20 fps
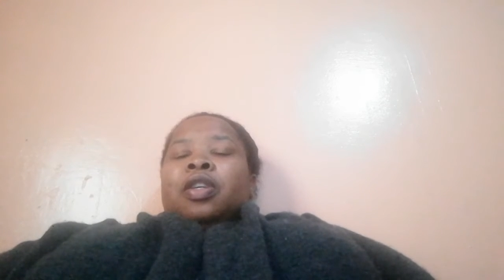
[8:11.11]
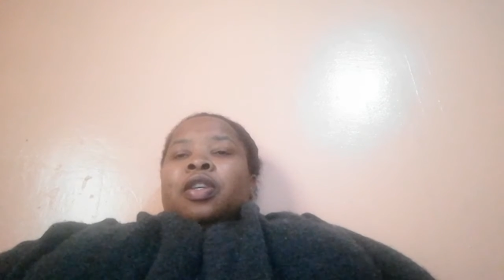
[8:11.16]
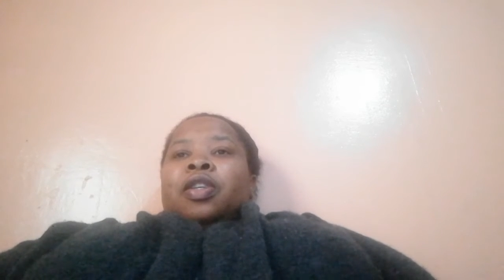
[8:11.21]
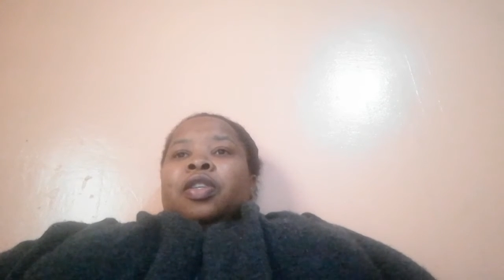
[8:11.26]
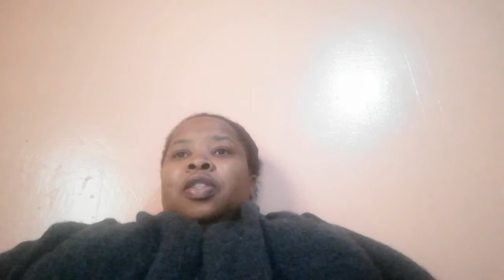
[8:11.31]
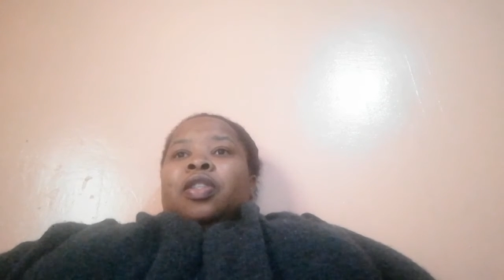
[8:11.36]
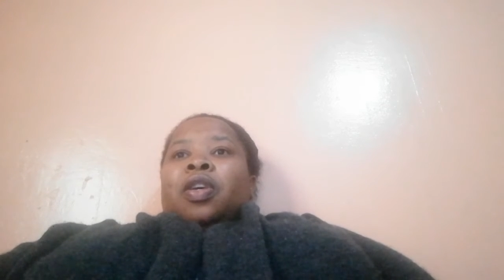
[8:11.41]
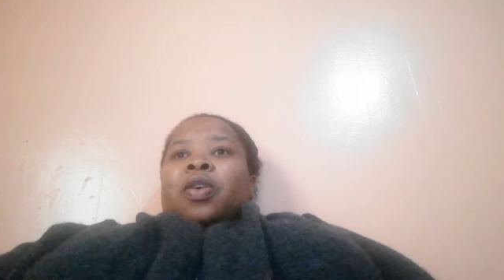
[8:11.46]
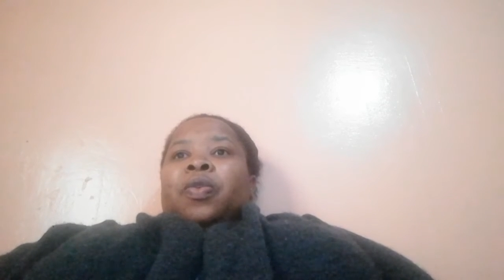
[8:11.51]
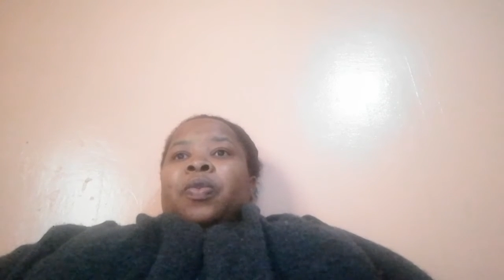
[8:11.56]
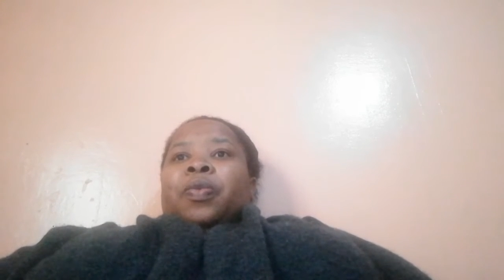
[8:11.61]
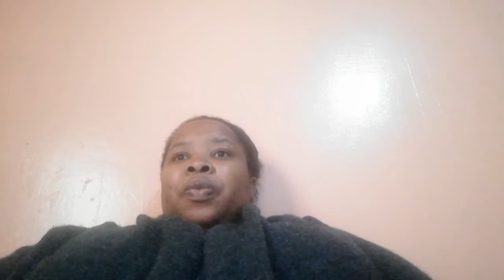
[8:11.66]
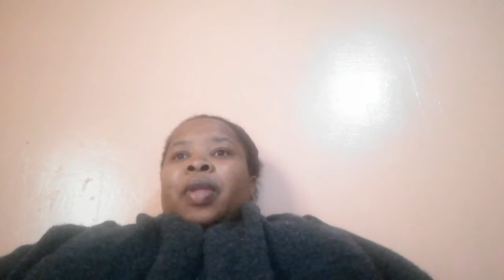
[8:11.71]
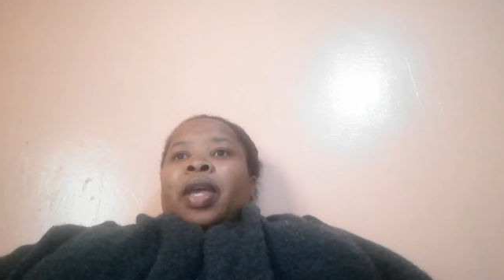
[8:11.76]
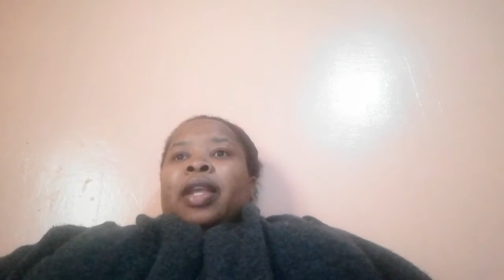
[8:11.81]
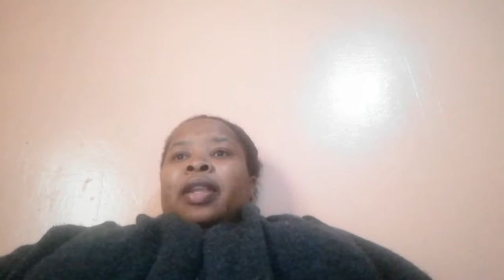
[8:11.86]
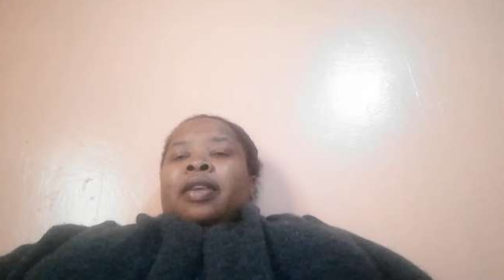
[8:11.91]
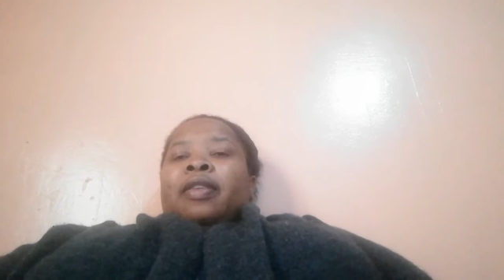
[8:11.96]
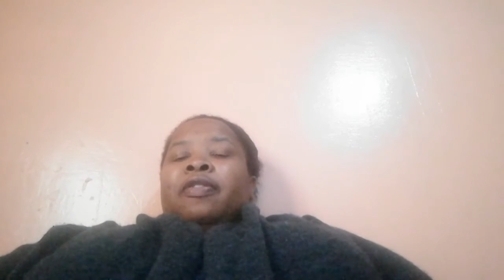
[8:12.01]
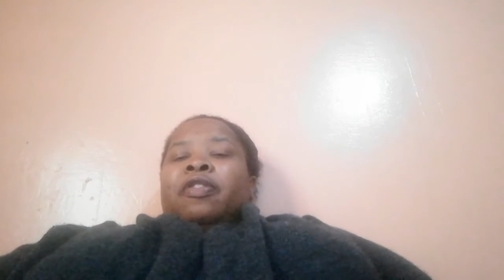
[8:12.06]
so
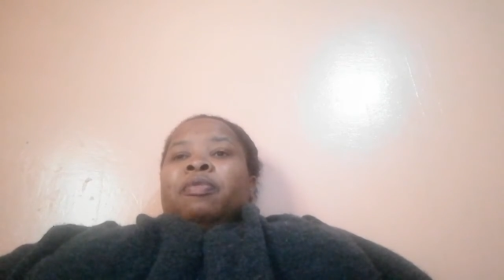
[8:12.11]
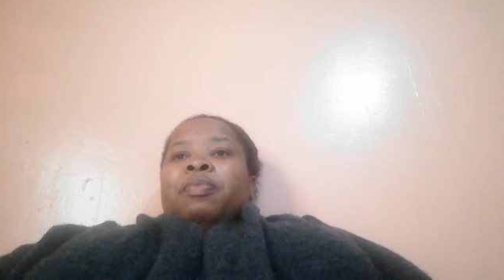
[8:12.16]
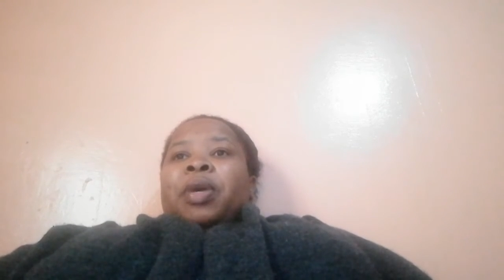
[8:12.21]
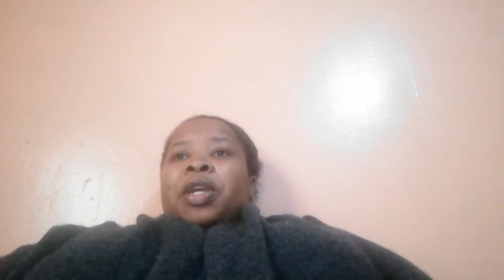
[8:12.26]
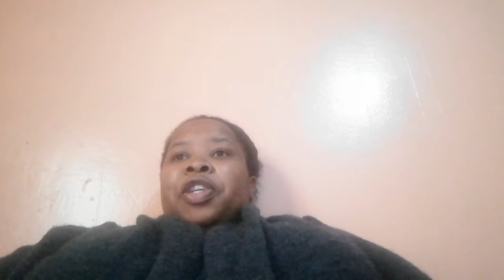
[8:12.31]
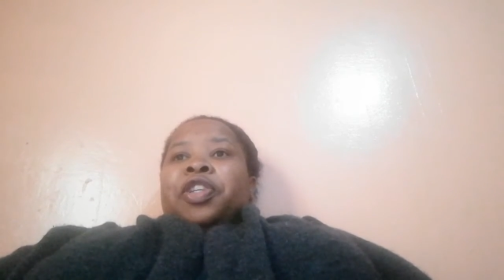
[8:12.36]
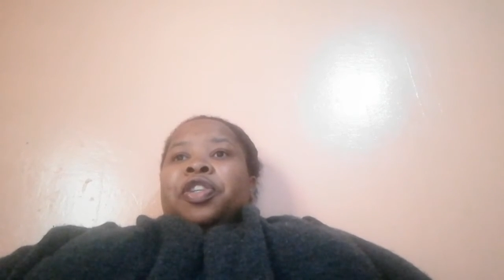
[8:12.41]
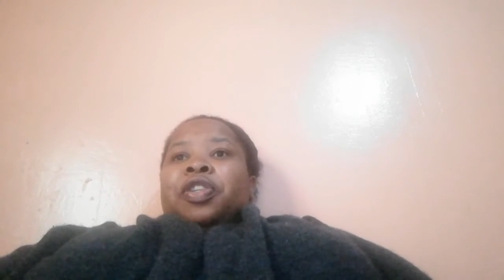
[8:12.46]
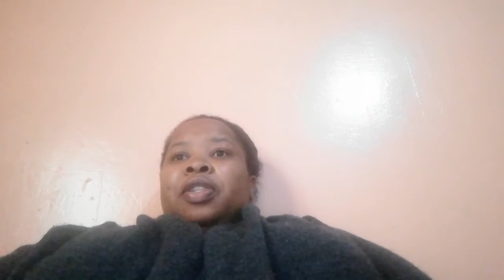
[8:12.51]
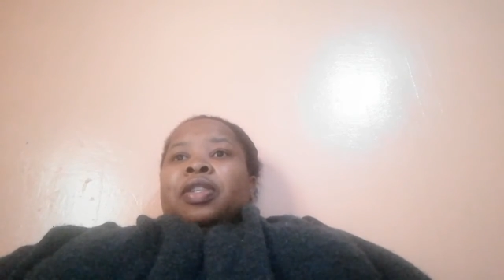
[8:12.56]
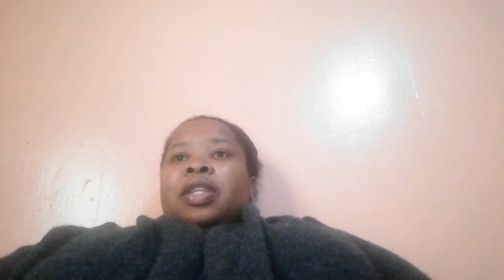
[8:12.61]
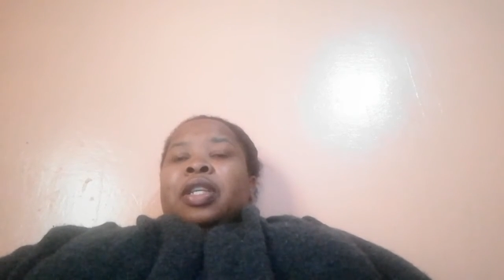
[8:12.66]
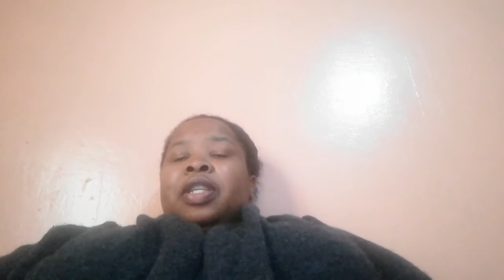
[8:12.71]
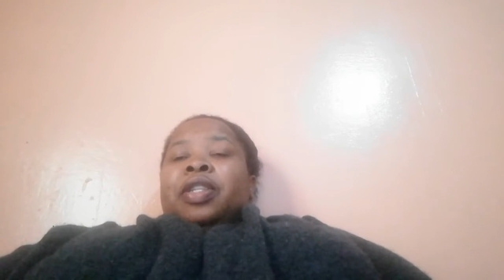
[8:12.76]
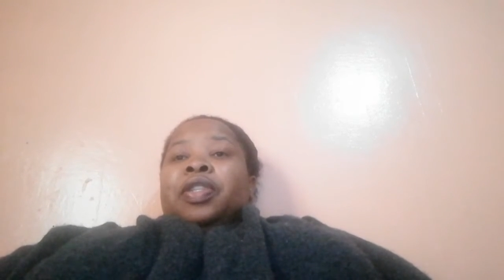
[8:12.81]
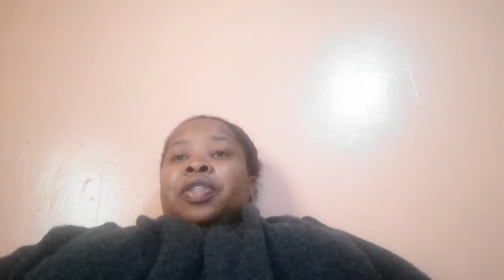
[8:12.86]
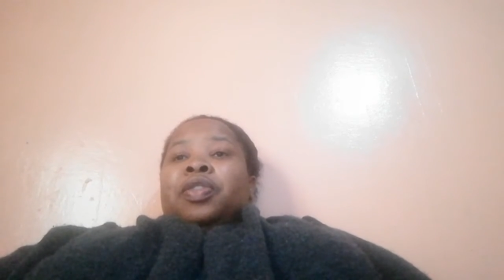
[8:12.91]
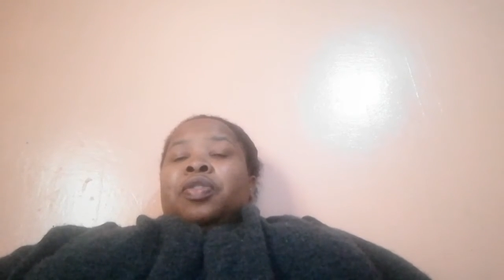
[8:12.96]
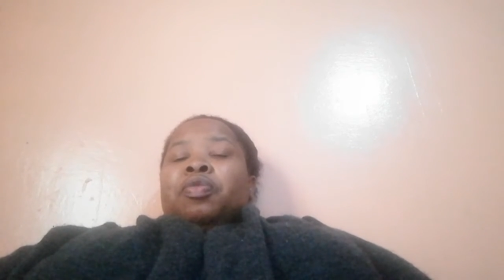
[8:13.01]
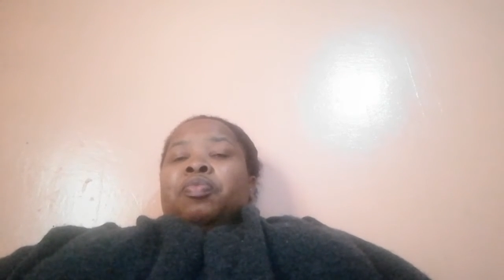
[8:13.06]
that information
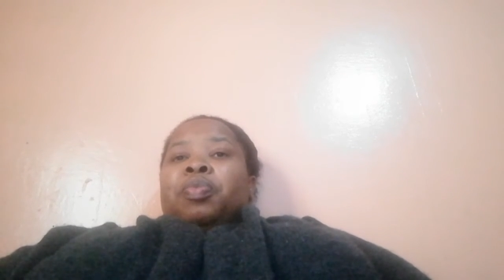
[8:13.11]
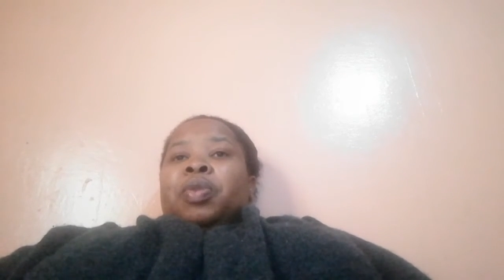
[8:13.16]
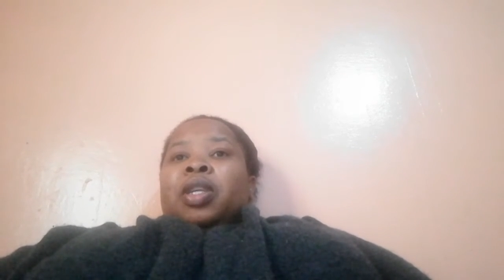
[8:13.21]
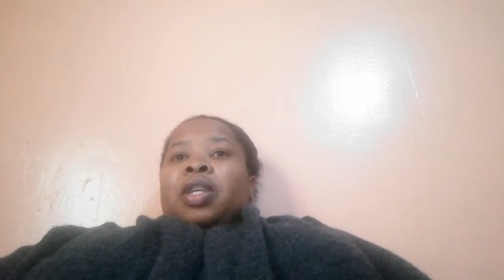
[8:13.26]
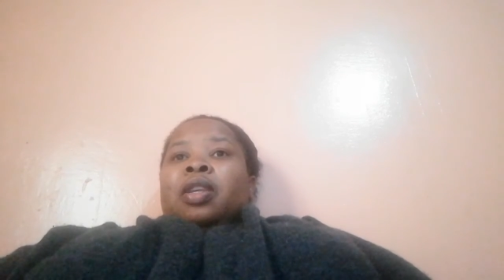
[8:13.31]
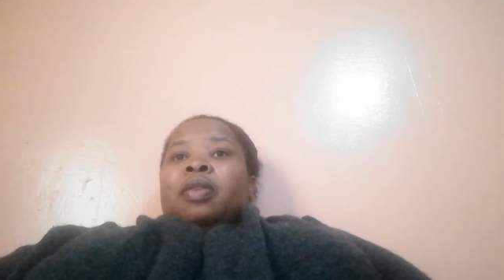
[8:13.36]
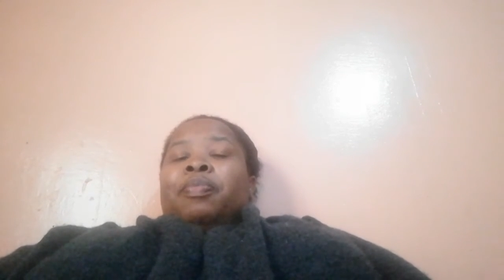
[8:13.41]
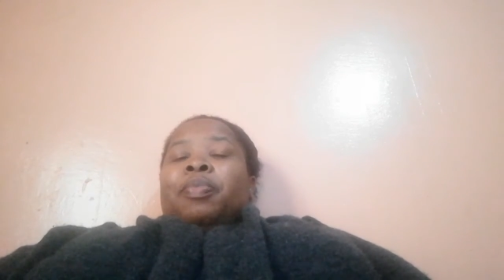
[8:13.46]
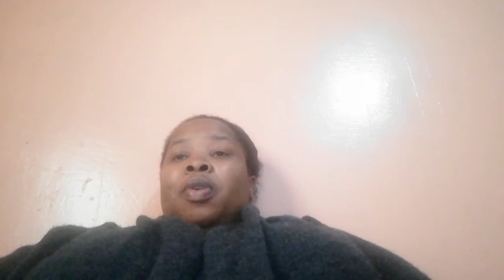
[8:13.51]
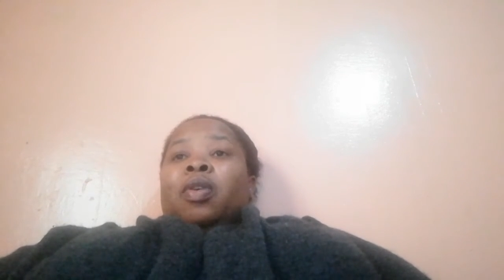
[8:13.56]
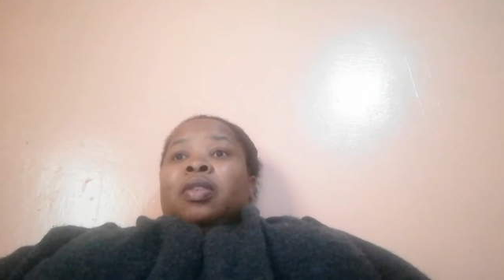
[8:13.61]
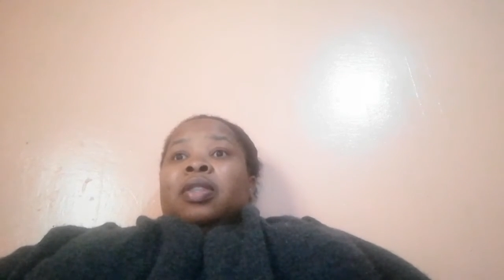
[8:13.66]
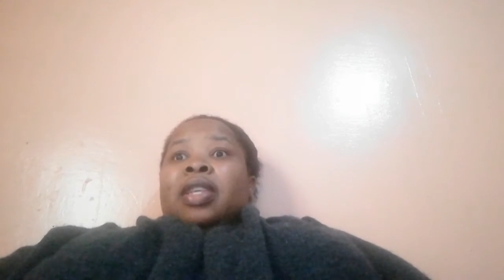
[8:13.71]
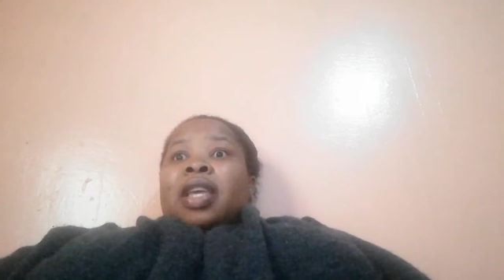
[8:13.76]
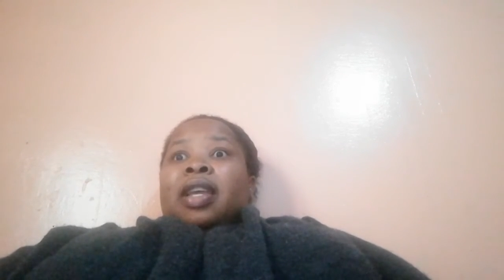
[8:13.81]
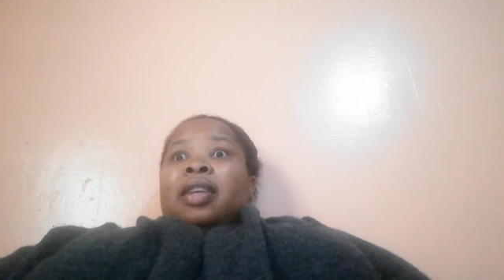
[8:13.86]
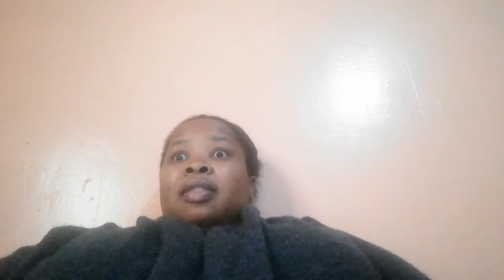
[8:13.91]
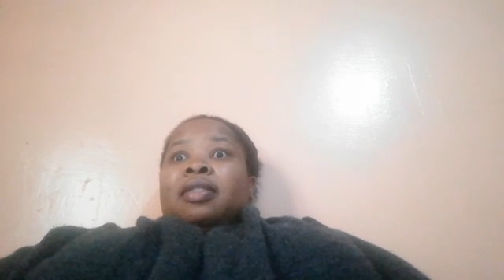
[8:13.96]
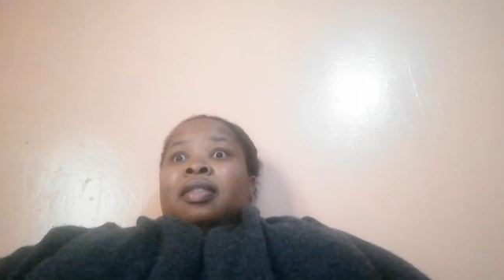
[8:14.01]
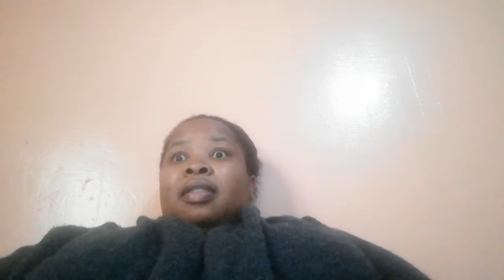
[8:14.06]
needs to be
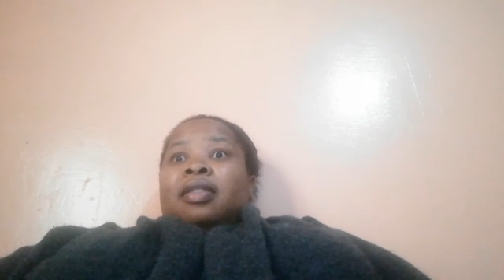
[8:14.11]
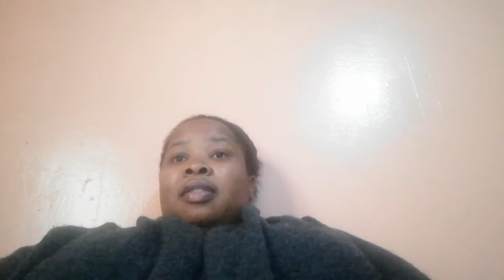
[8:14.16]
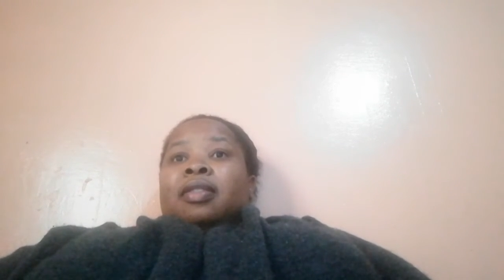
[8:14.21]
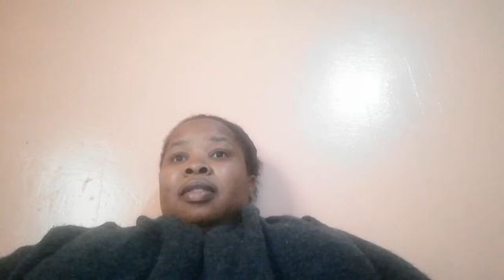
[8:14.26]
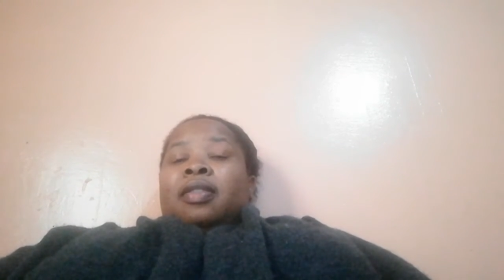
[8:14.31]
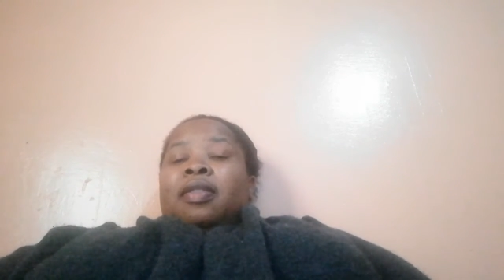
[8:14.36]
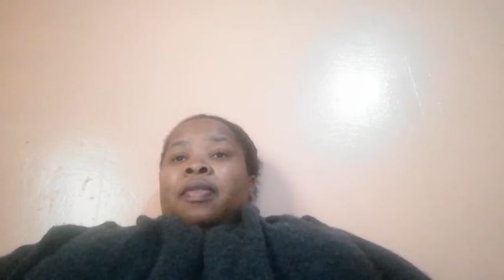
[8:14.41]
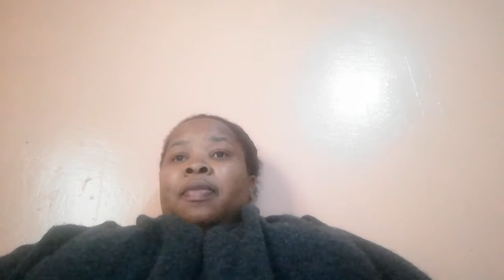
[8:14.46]
protected.